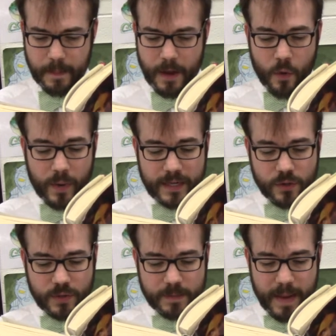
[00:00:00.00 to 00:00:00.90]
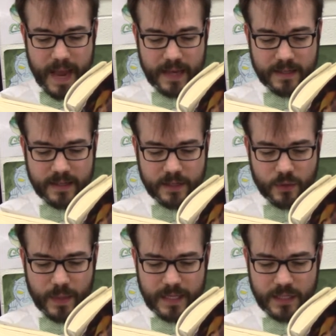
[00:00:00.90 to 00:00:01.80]
Winter is past,
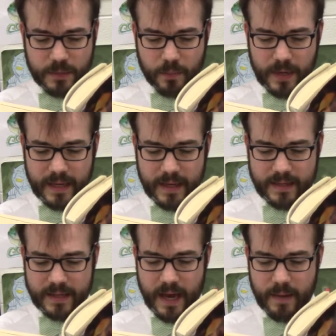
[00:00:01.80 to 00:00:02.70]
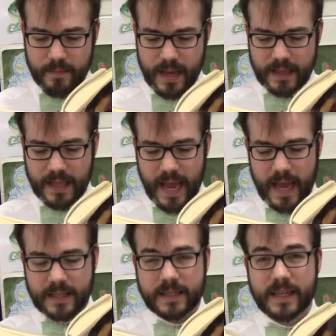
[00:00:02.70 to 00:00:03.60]
sweet spring is come at
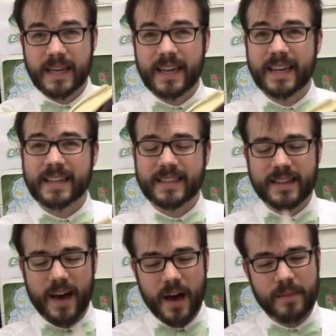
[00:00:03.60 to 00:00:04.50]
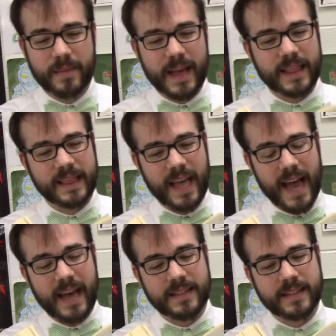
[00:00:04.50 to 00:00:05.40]
last, is come at
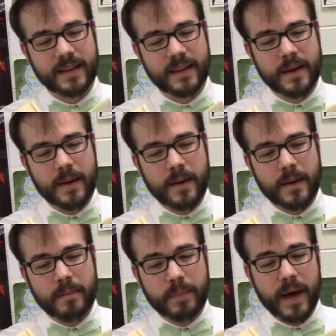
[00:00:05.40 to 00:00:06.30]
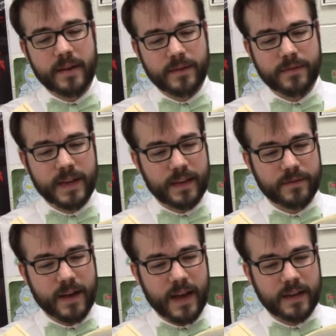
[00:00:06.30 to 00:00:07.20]
last. Bud, fig and
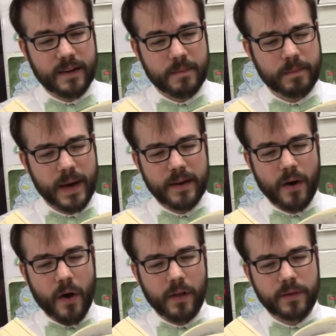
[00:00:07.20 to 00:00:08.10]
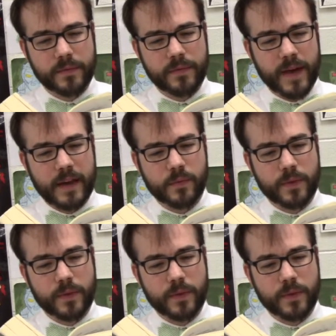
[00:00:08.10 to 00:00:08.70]
vine, bud, olive, fat with